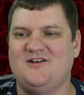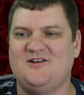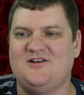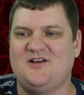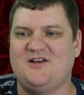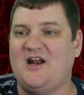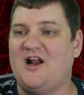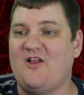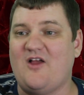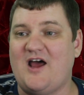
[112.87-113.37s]

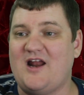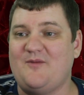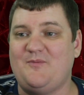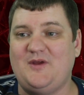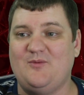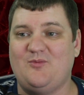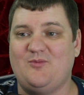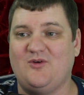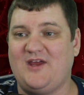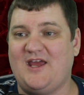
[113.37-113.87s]
And a lot of
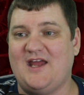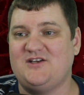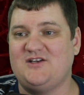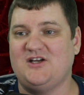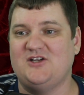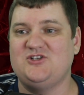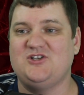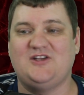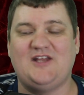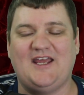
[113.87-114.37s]
people can't
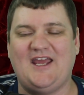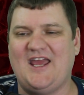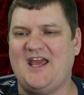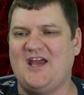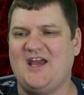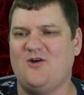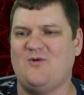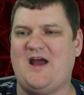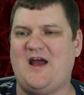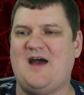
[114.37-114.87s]
touch it. They can't
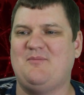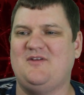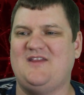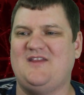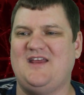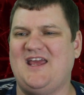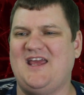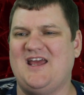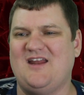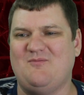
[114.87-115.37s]
grab it. They
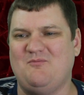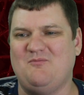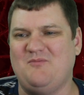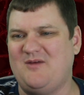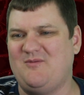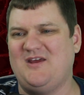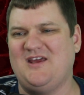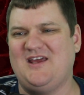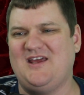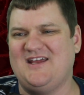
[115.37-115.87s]
can't
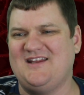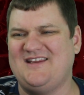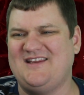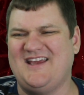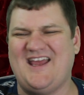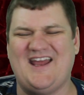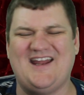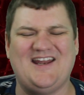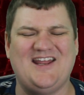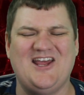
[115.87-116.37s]
mimic it. They
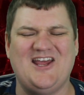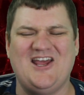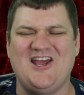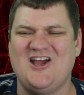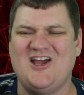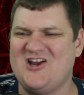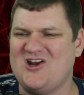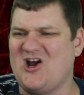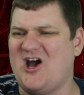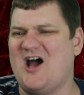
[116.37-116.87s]
can't
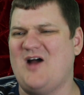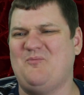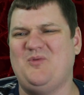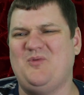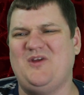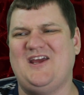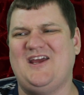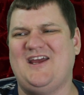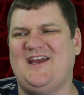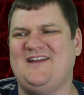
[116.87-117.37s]

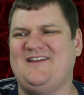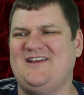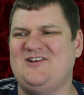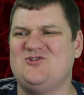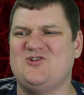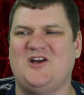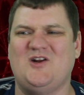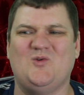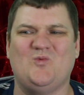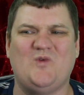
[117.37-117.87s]
copy it, they
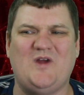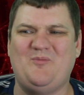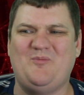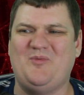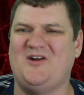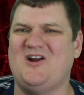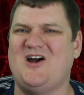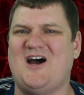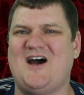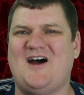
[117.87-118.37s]
try to rip
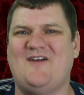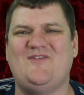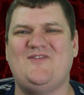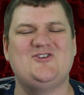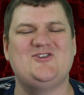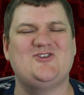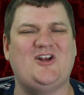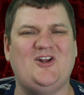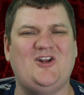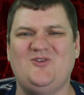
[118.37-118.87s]
it off, they
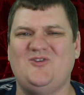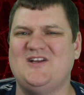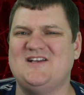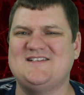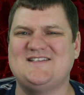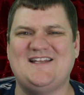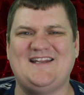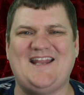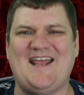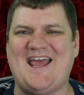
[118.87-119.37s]
try to do
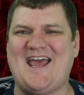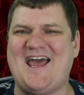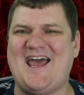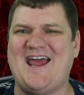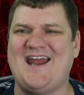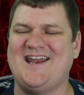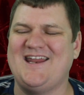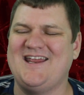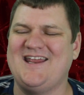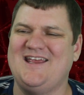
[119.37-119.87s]
this and
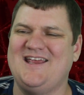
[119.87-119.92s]
that.